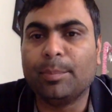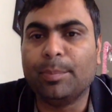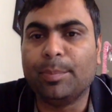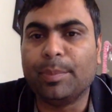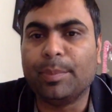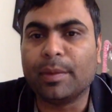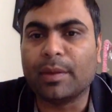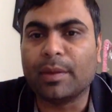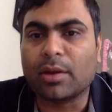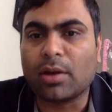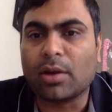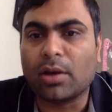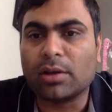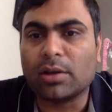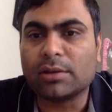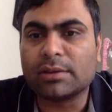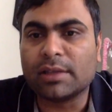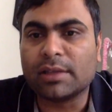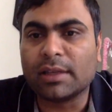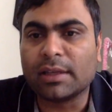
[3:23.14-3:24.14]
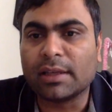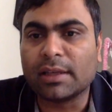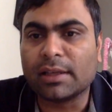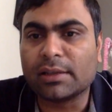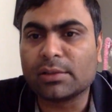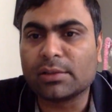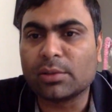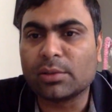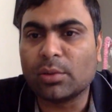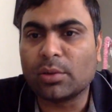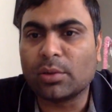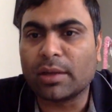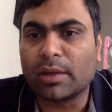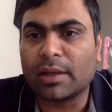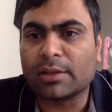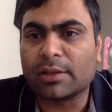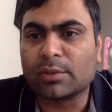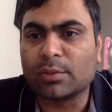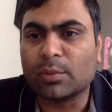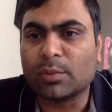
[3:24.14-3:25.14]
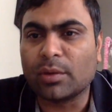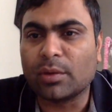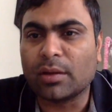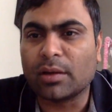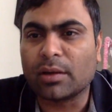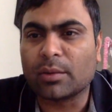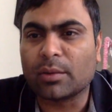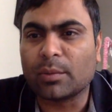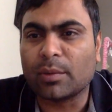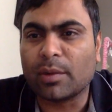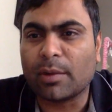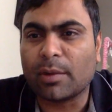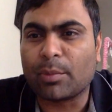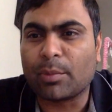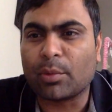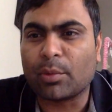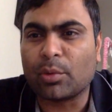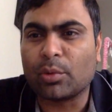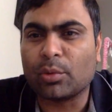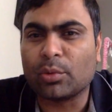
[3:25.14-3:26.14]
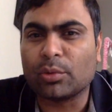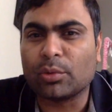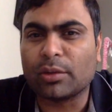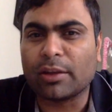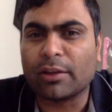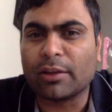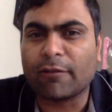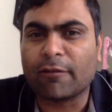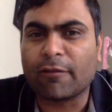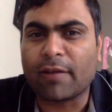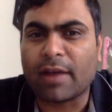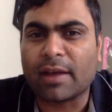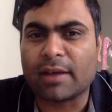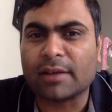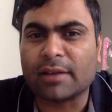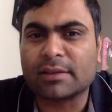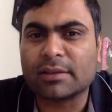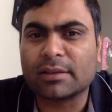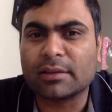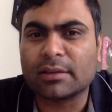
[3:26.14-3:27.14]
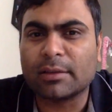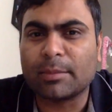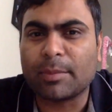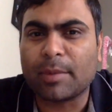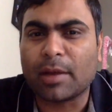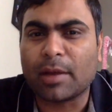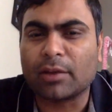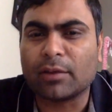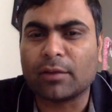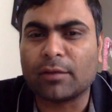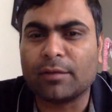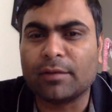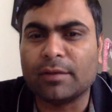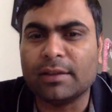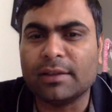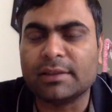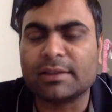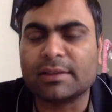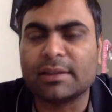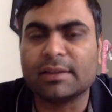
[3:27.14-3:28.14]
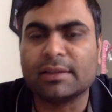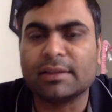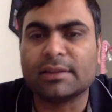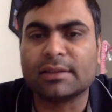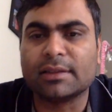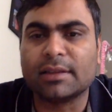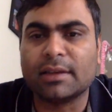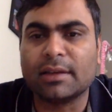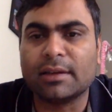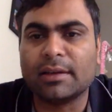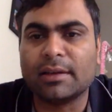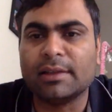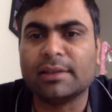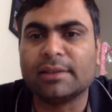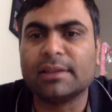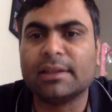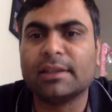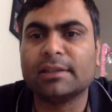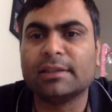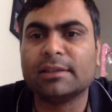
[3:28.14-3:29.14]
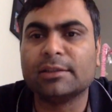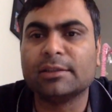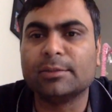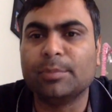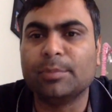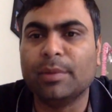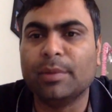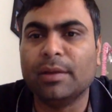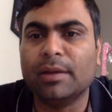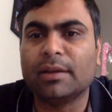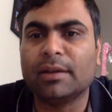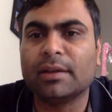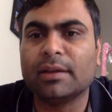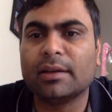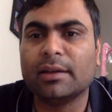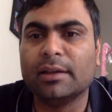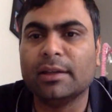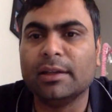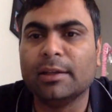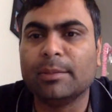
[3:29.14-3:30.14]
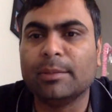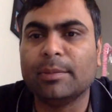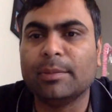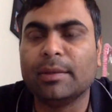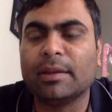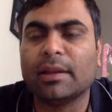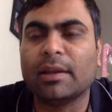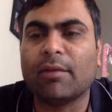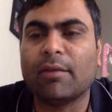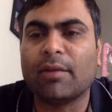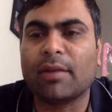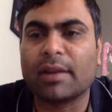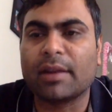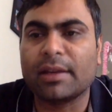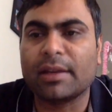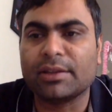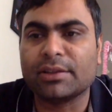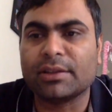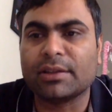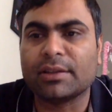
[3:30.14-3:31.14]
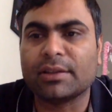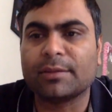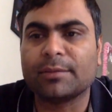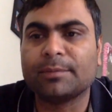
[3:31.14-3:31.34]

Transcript: Because thinking slow takes work, we are prone to think fast, the path of least resistance. Laziness is built deep in our nature.